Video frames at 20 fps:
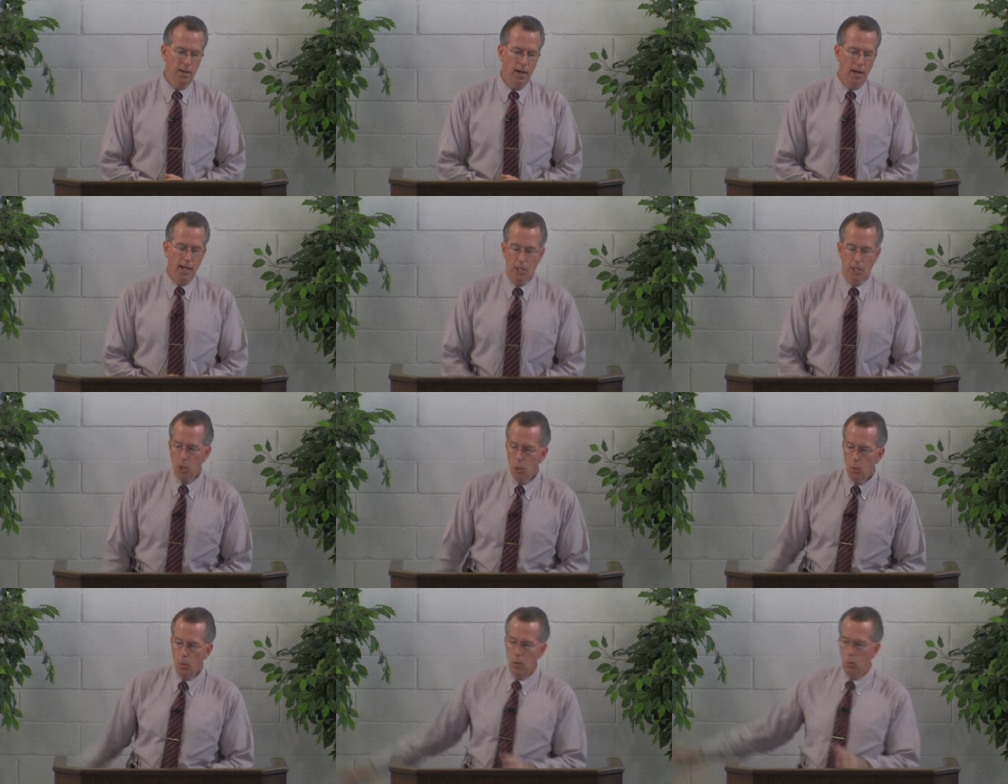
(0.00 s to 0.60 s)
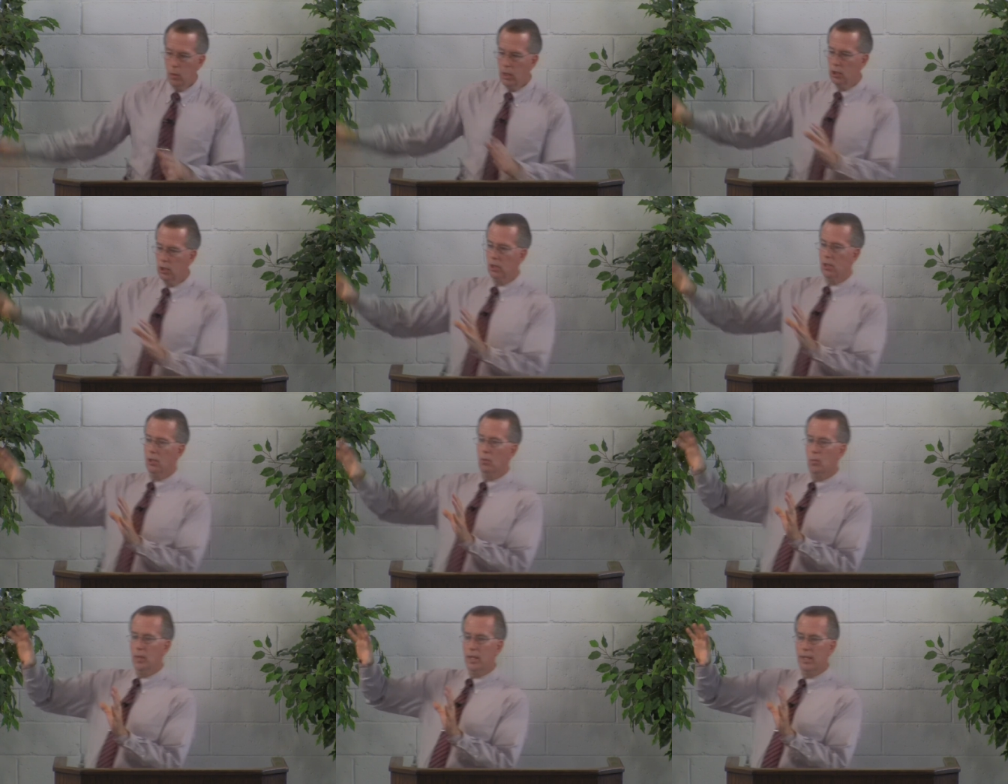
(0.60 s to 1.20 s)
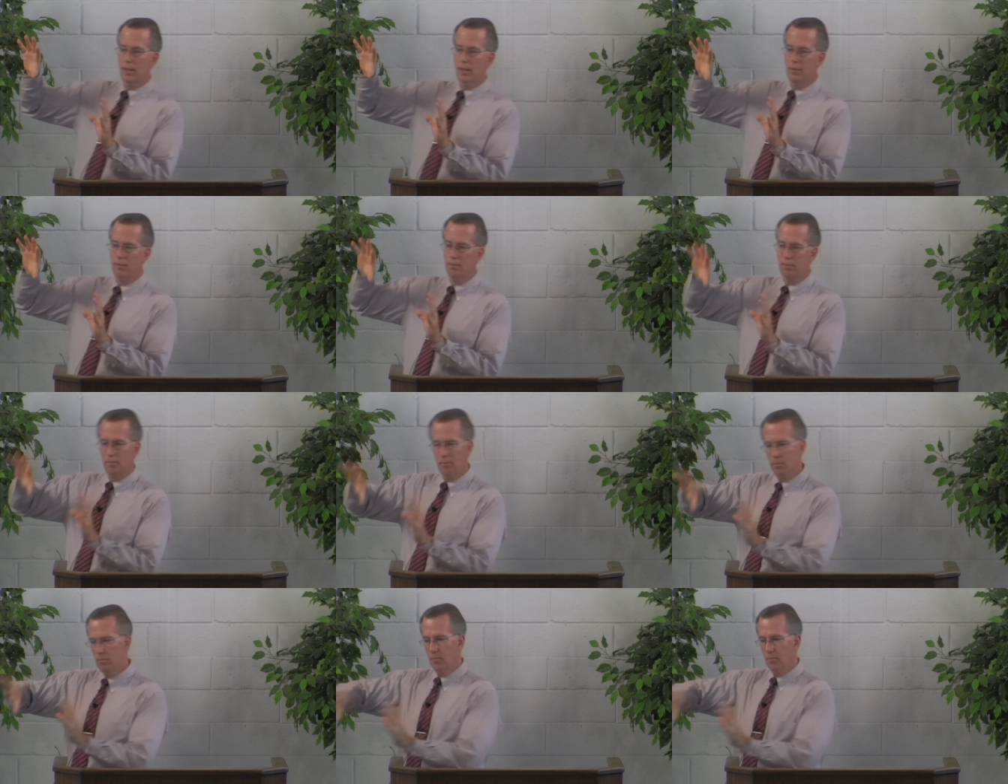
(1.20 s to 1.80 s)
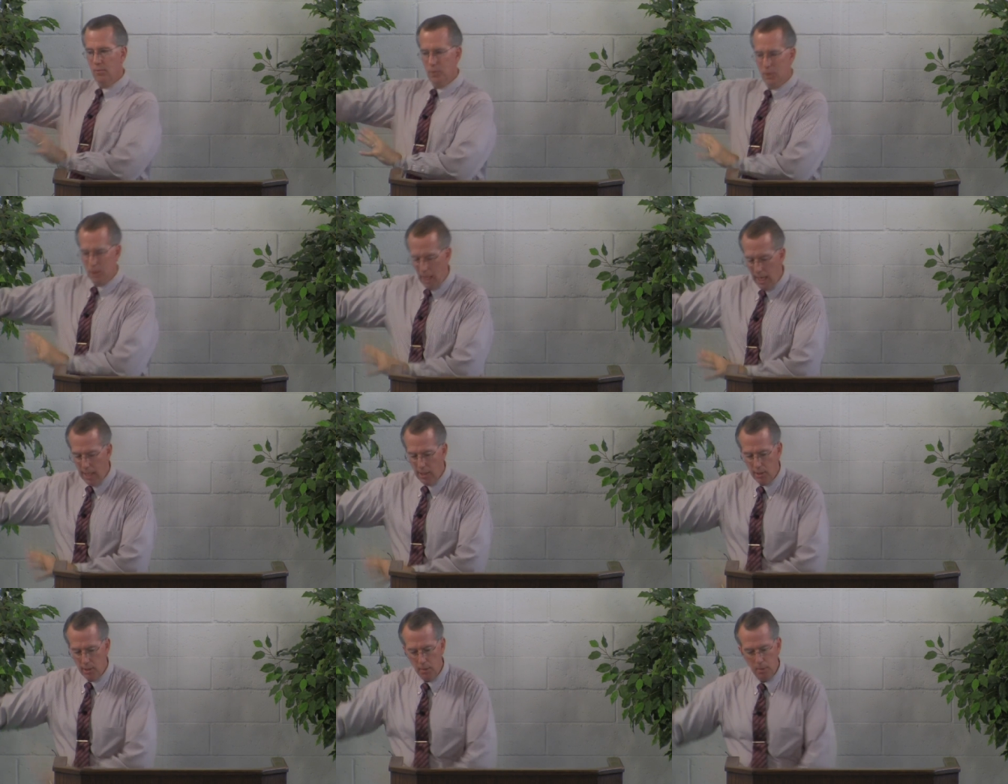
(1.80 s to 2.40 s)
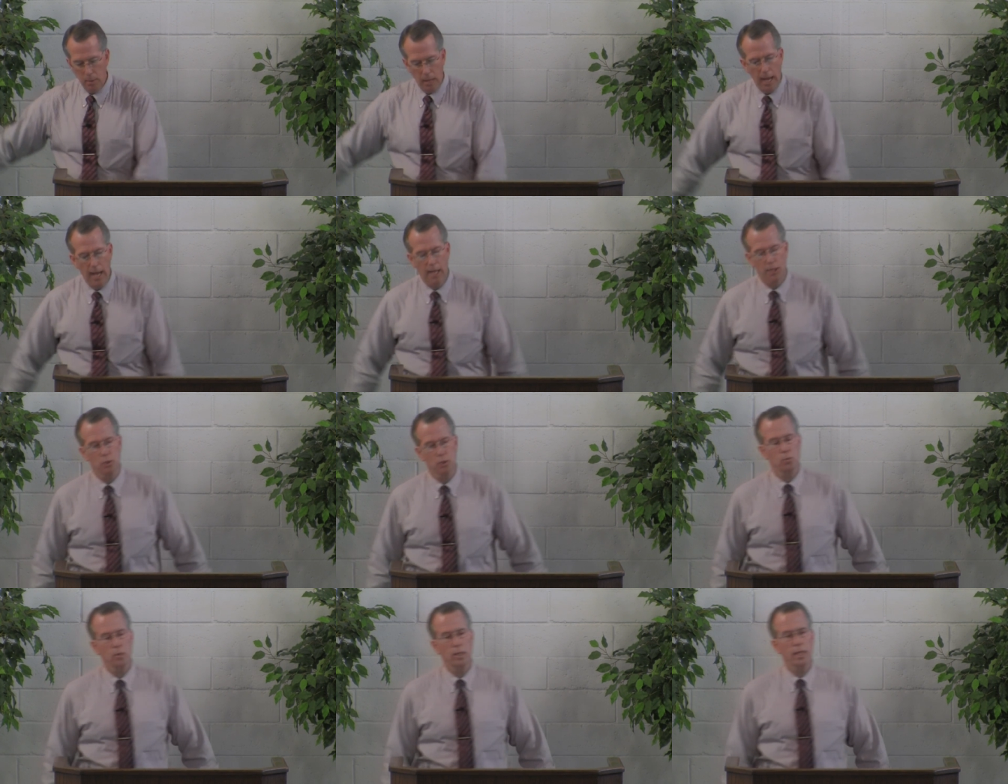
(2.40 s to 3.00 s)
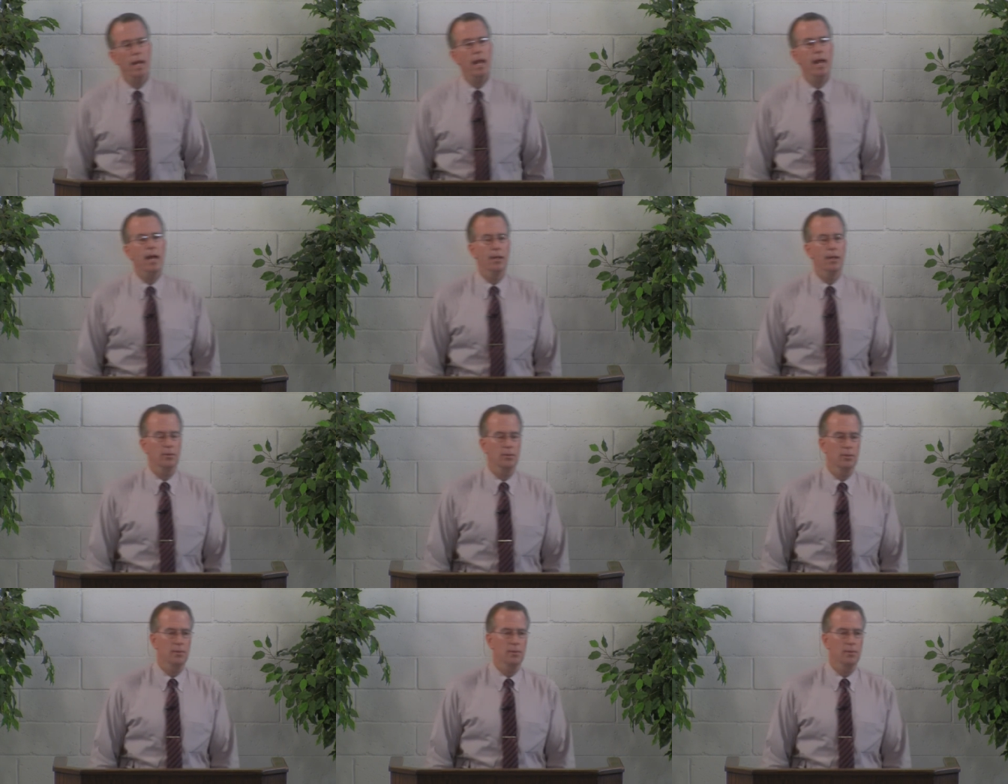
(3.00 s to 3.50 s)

I know we wish that we could change the past. We can't.